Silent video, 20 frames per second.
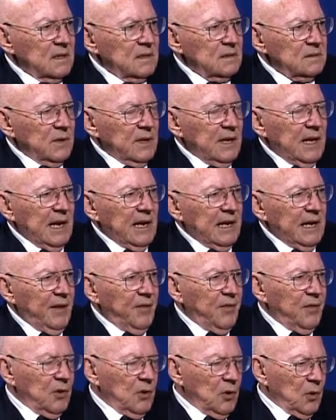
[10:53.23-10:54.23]
We had
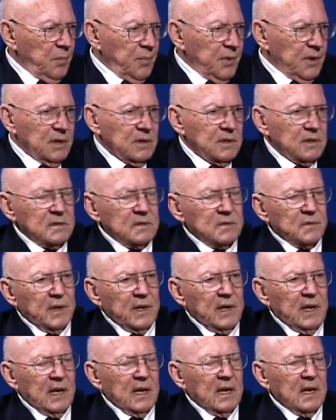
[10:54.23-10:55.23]
Ethiopians, we
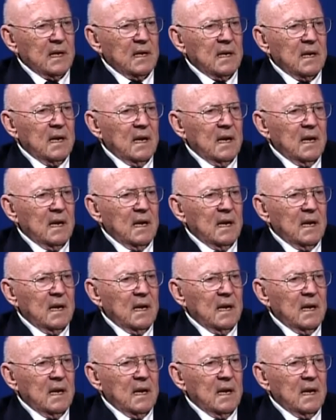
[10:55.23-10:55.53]
had